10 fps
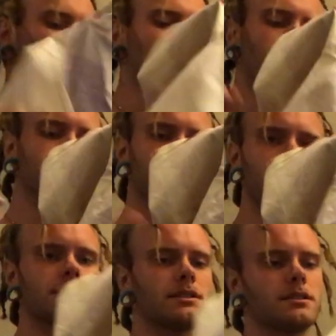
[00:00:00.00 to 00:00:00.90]
it looks
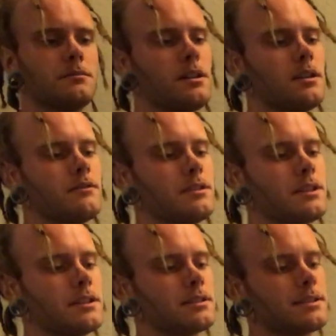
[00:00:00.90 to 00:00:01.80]
like just about
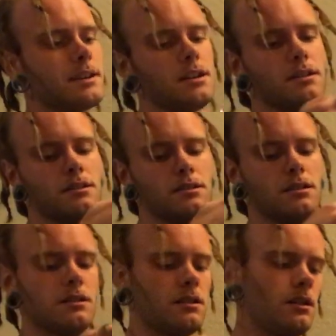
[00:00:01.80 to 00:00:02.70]
everything is done.
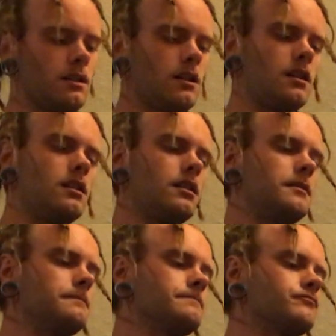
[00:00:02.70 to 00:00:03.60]

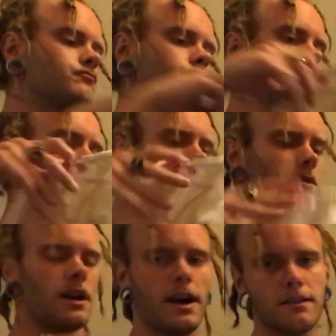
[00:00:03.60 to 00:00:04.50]
I'm
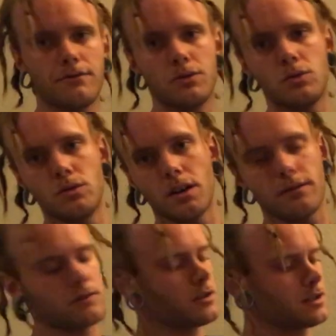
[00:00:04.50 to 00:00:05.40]
gonna add a few like
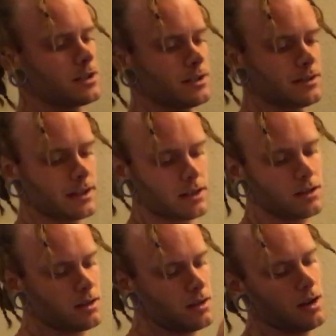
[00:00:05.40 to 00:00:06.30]
flourishes, like
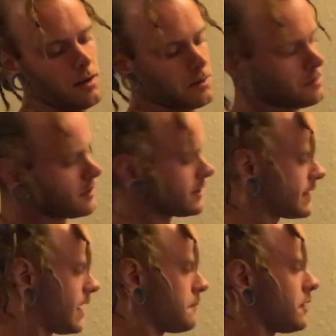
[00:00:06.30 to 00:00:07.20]
I'm gonna put a
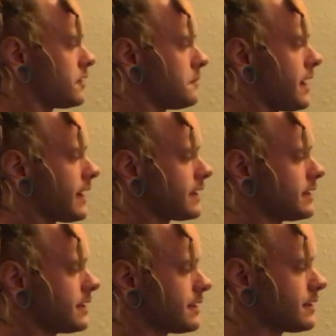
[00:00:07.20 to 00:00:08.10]
stamp on the back
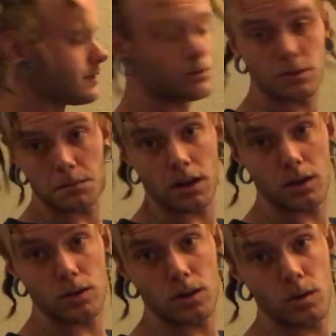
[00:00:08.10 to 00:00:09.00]
here with my
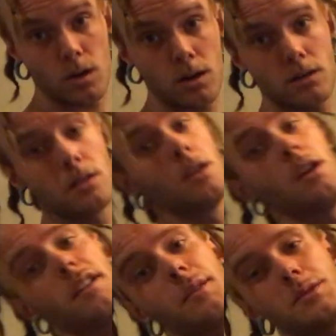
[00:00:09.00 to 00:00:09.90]
logo on.
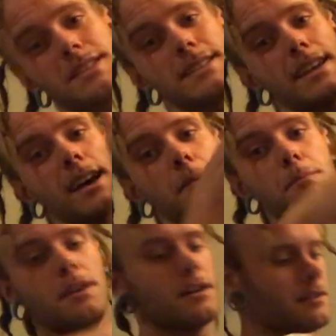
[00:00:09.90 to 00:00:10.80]
It was designed
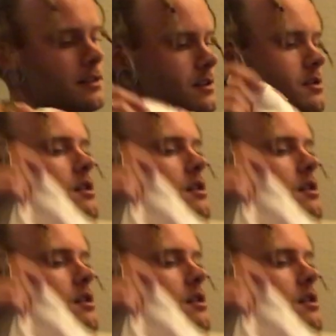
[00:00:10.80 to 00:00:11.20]
by the